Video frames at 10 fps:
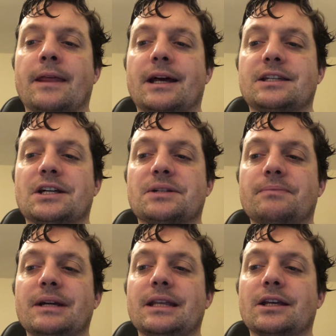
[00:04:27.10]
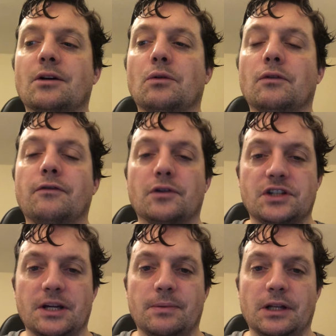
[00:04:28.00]
That doesn't mean that all
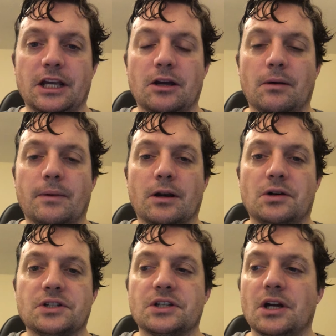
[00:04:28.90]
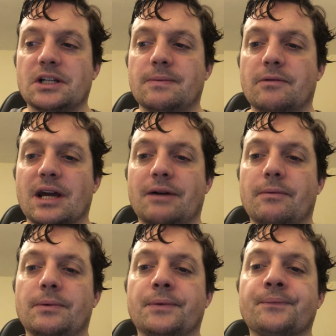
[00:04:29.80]
foreseeable economic loss is going to be
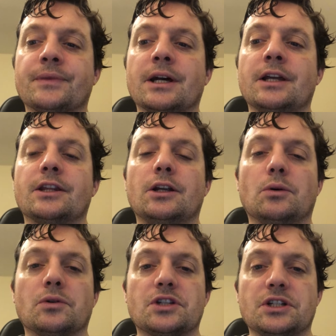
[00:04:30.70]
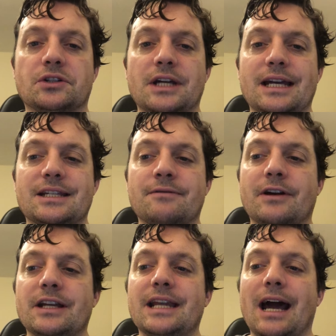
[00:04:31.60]
recoverable. The law still takes a
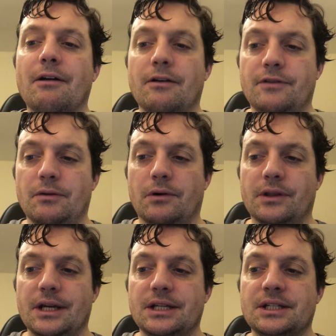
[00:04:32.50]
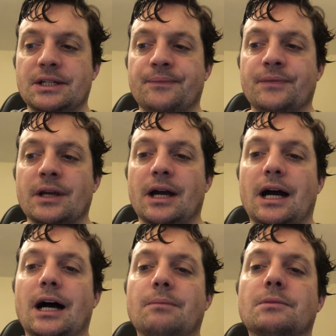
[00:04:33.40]
very narrow view on this.
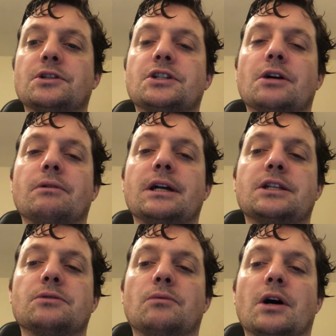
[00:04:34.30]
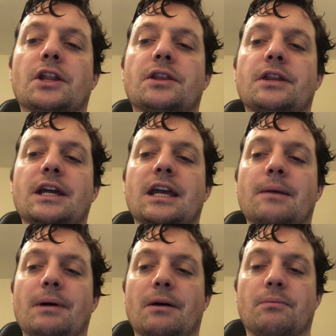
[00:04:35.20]
So it's worth thinking
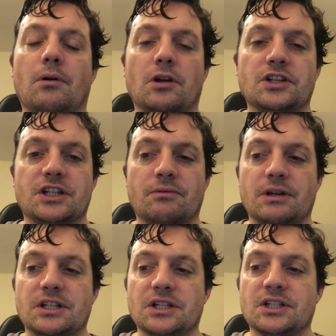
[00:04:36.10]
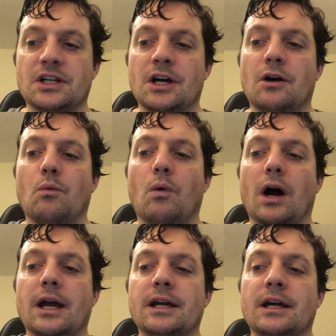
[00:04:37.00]
about policy reasons
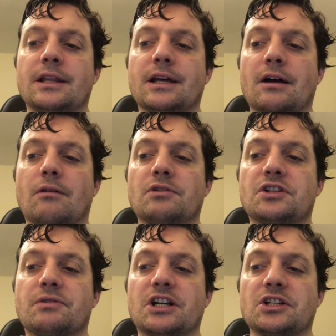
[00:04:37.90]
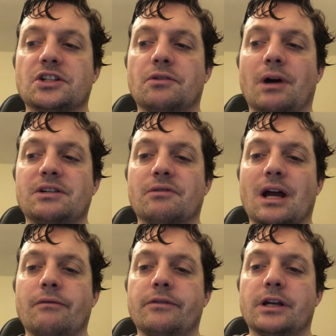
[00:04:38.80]
why there are restrictions on the right to
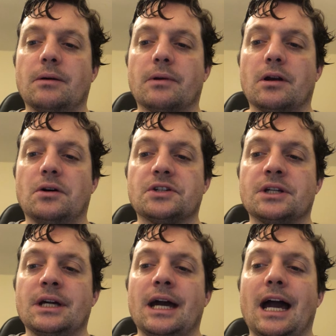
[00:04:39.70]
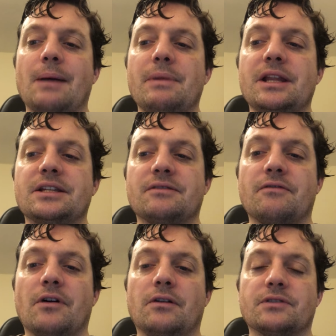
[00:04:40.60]
recover economic loss. And many of these have
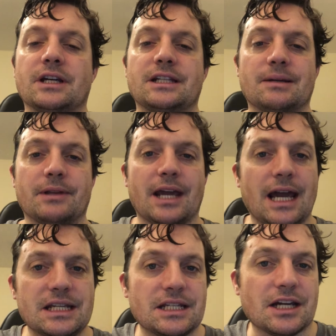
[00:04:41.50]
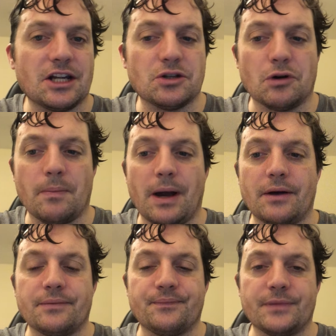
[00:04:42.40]
evolved in some of the cases I'm going to talk
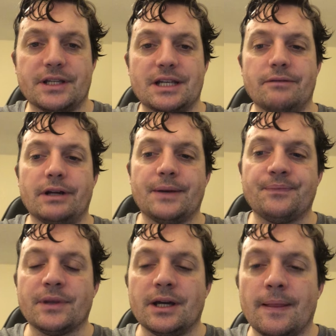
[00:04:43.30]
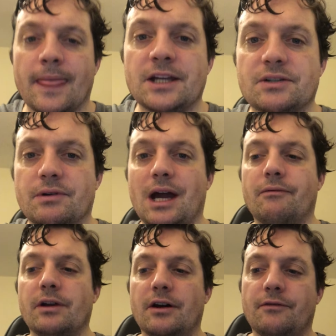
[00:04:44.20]
about this evening. So the
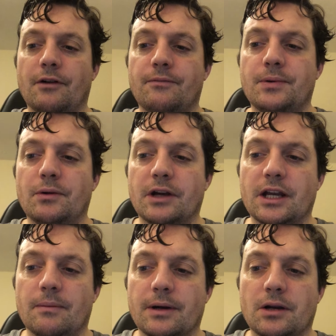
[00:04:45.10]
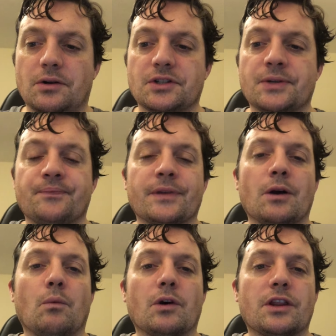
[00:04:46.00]
recovery of pure economic loss,
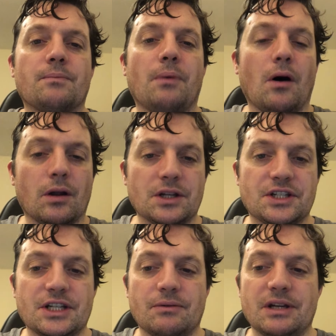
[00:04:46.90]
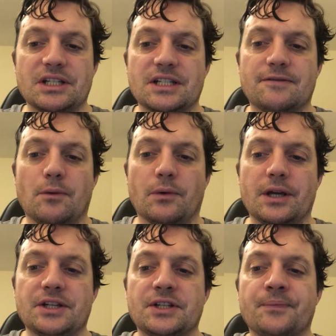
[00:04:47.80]
what are the policy reasons for
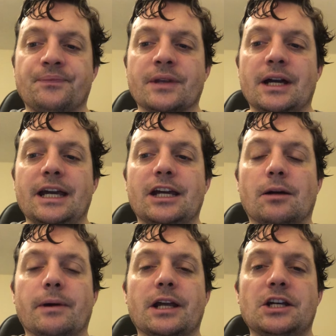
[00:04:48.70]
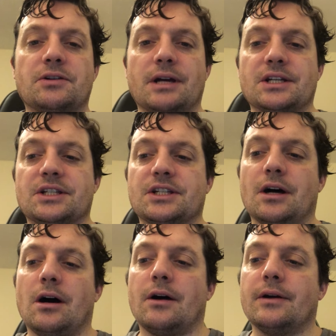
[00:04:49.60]
this? Economic interests
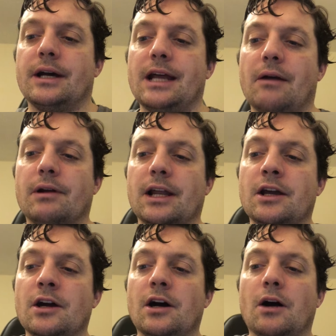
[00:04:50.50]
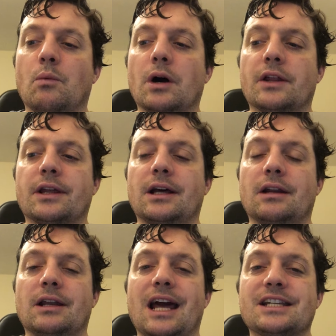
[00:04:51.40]
are inherently worth
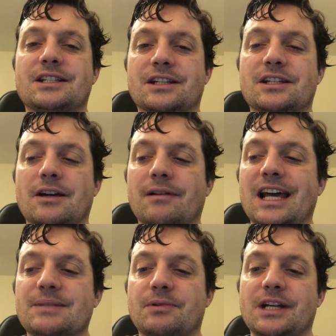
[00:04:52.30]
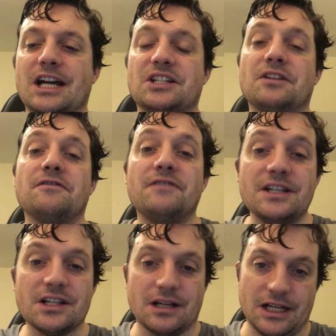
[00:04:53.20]
less, deserve less protection than
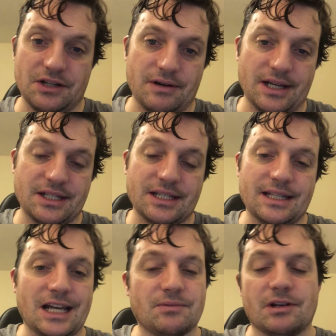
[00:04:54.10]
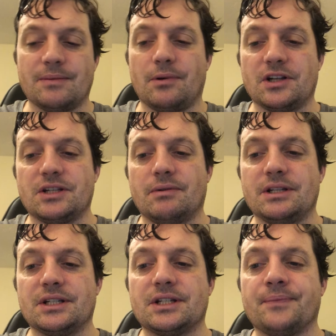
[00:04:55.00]
physical interests. That's one of the policy
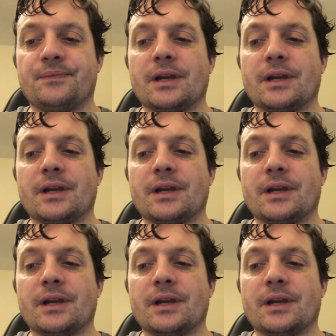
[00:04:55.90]
reasons.